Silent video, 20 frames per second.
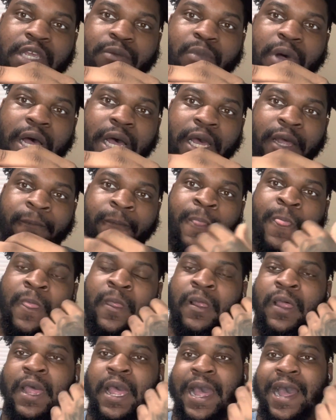AUD buy,
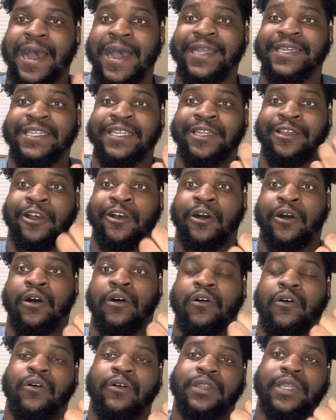I did
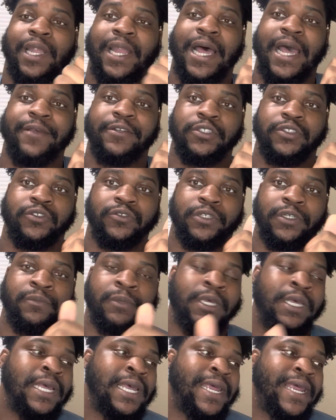call on the live stream.
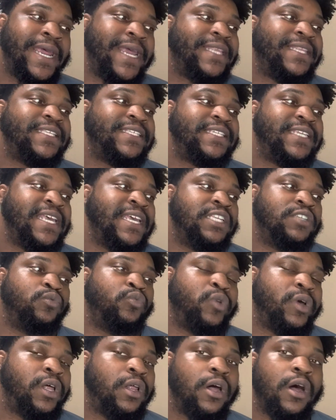And this day as
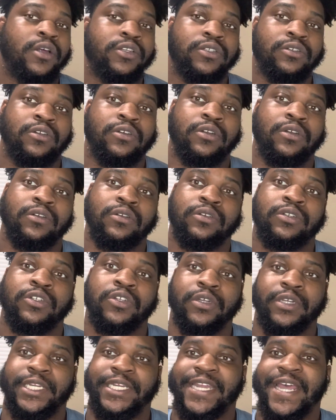well, also
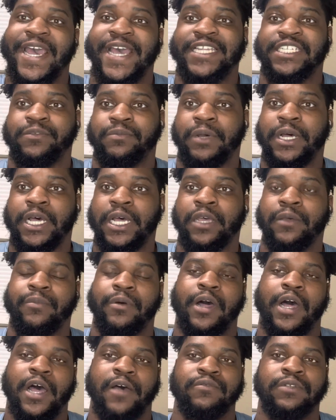took a NAS buy,
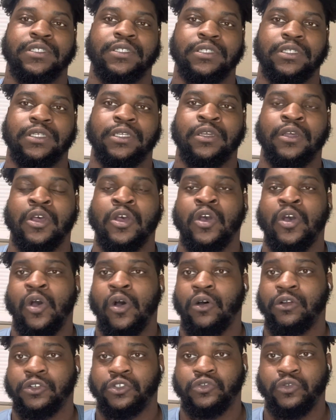but obviously
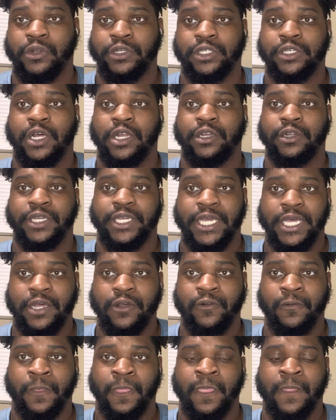on a $200
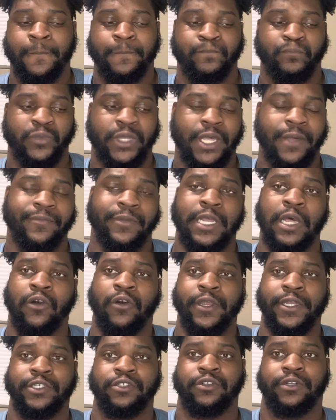account, I'm not
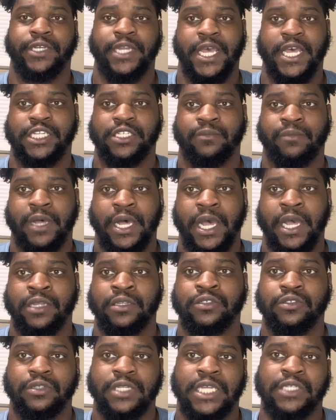gonna enter a NAS buy.
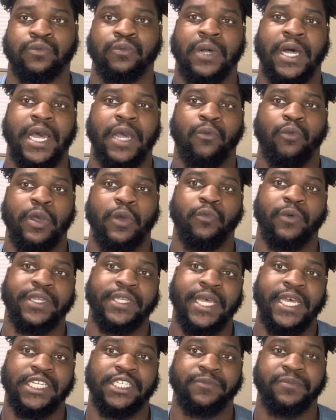So that's why I went
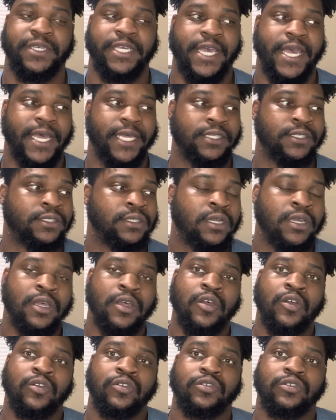with SBX.
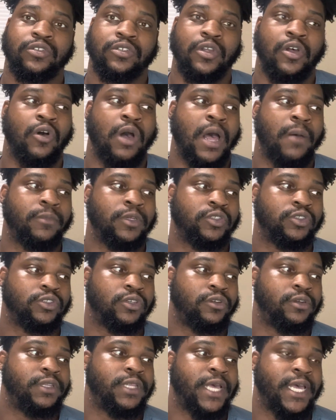So I'm gonna show
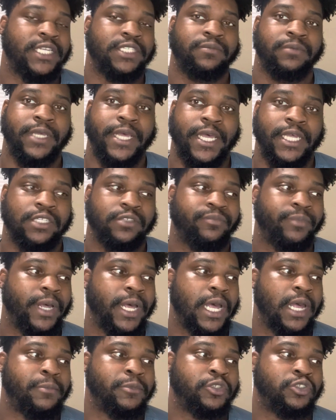you the SBX
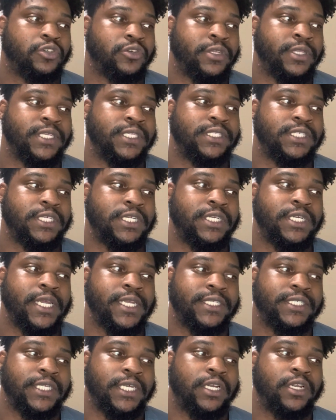buy. I'm gonna show you the CJ
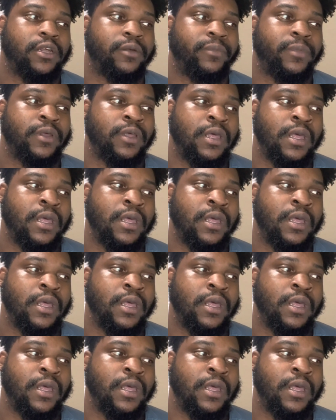setup